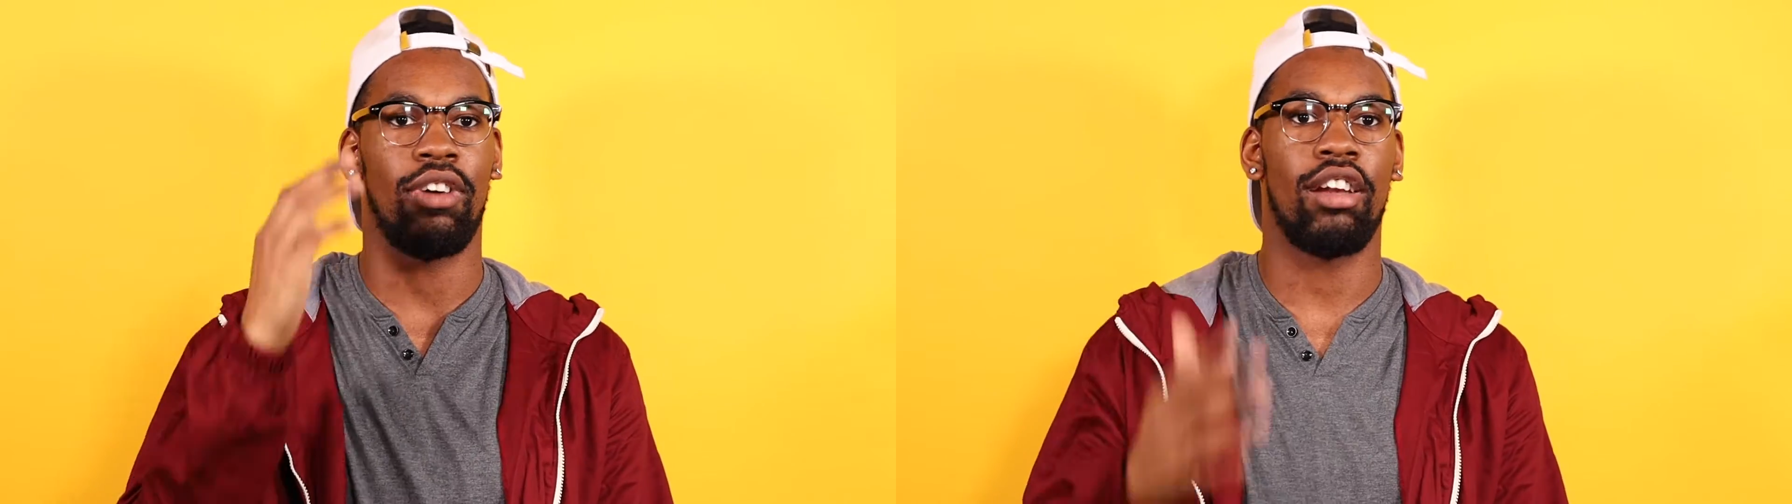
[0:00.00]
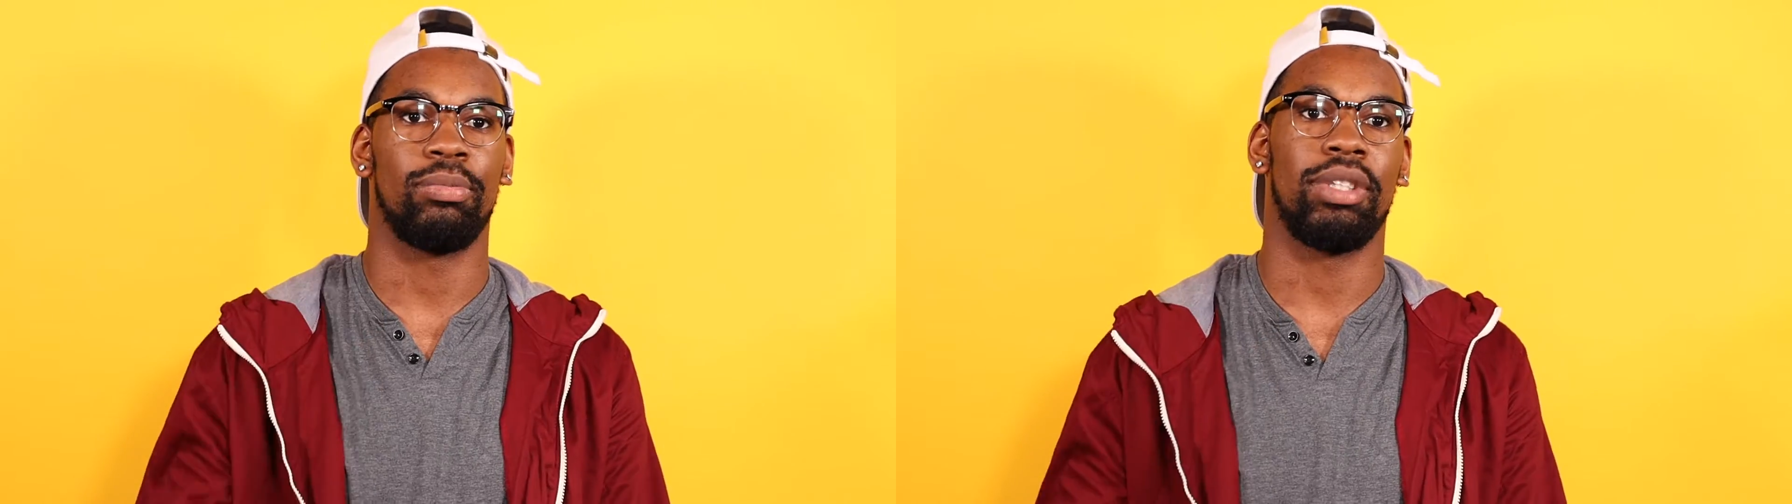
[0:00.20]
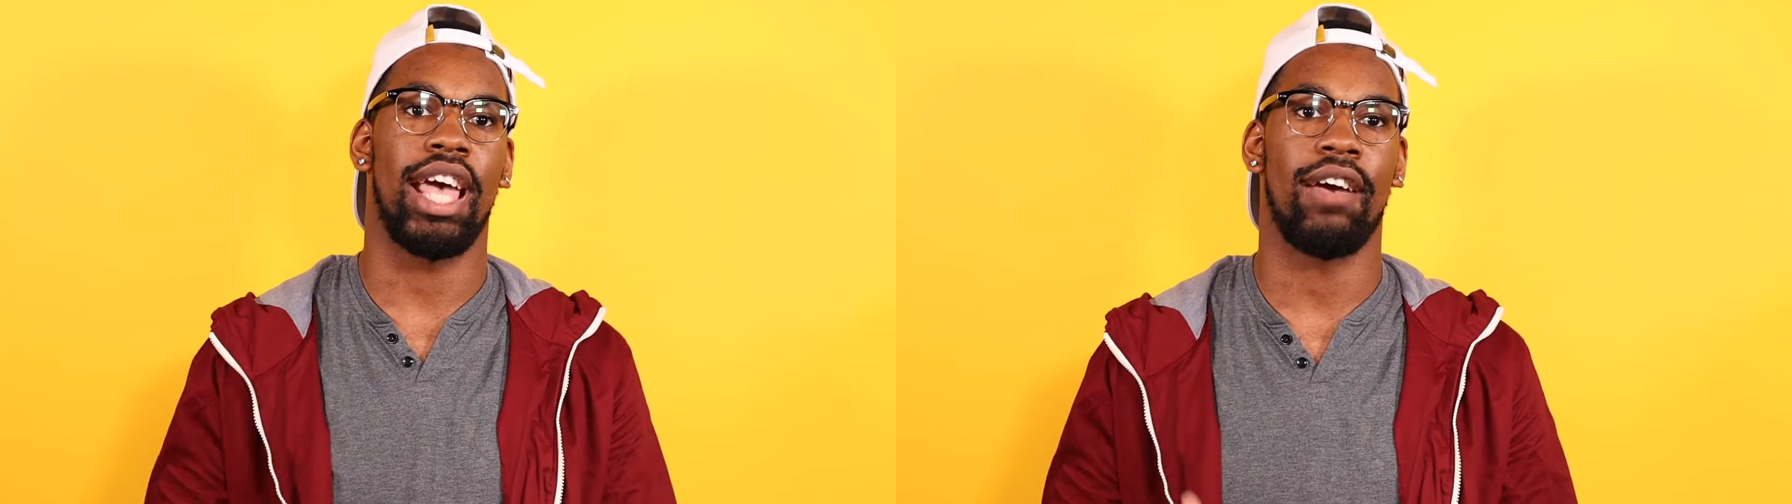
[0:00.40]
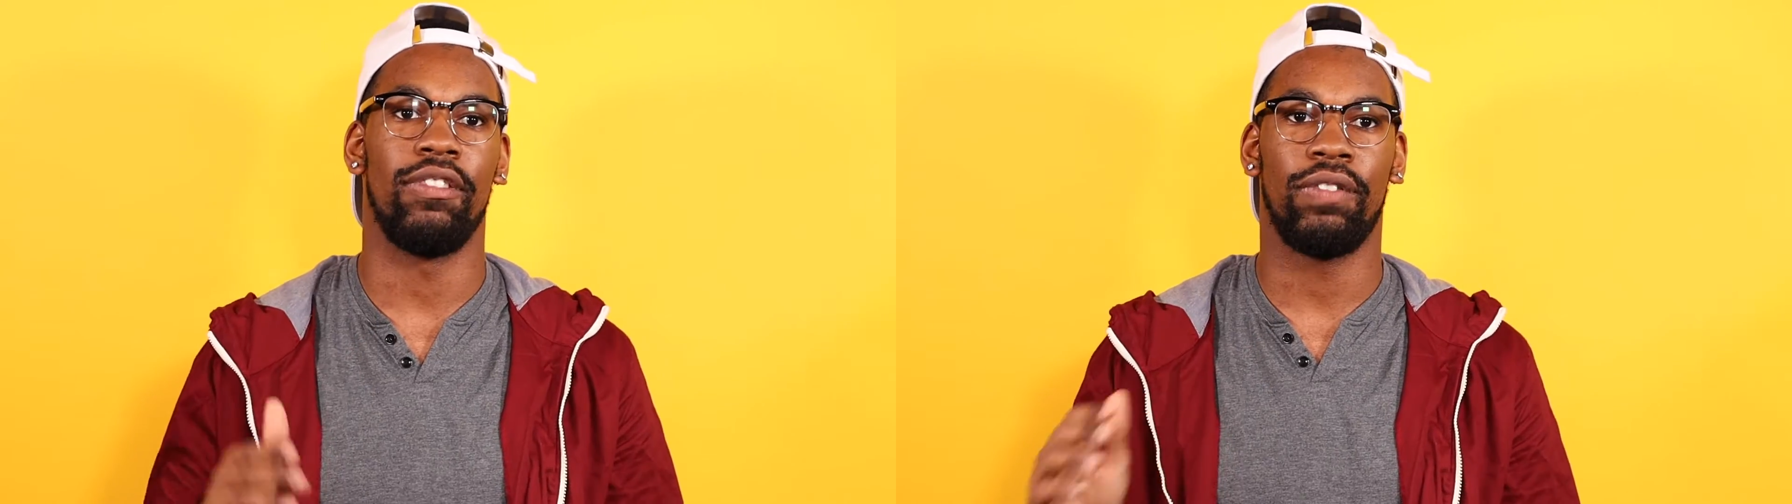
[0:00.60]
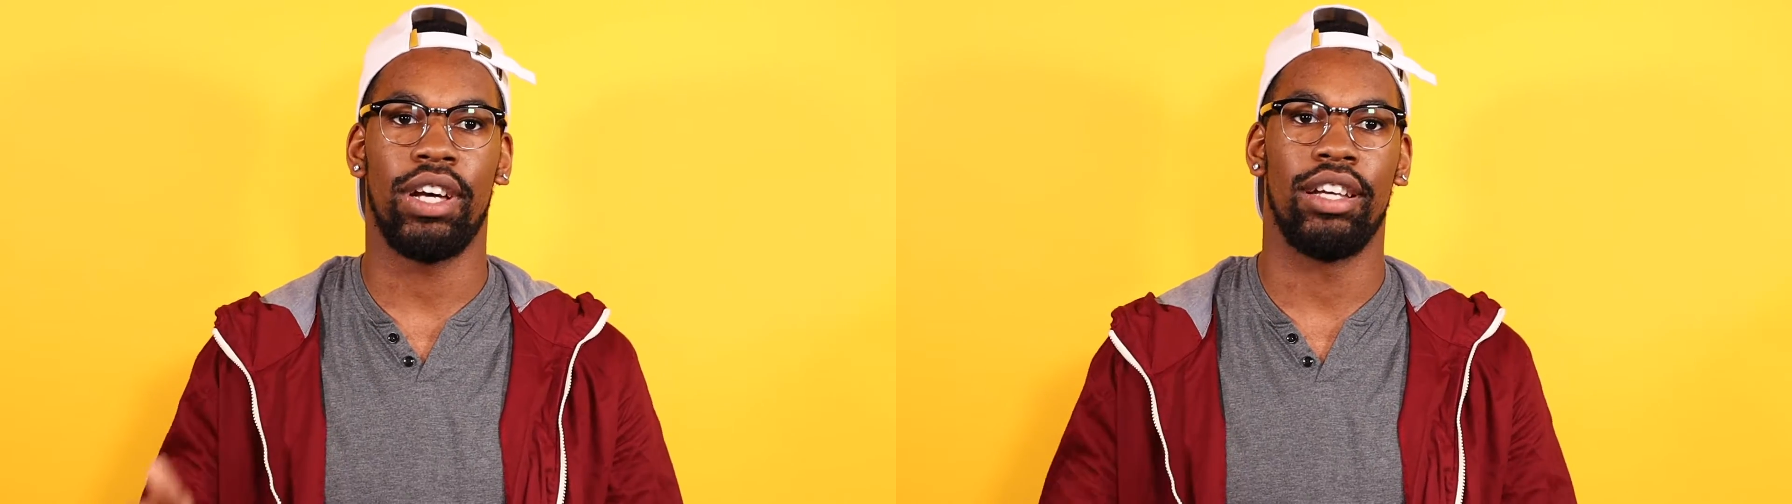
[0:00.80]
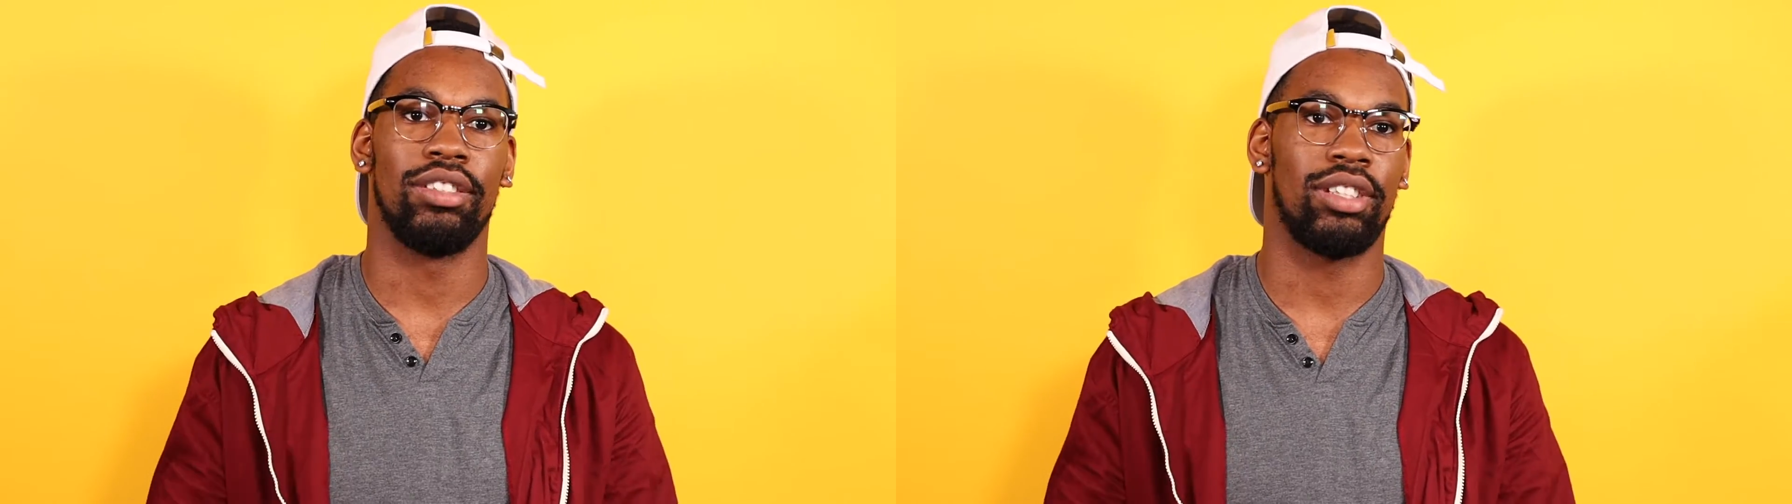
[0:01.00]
where I'll just be having fun.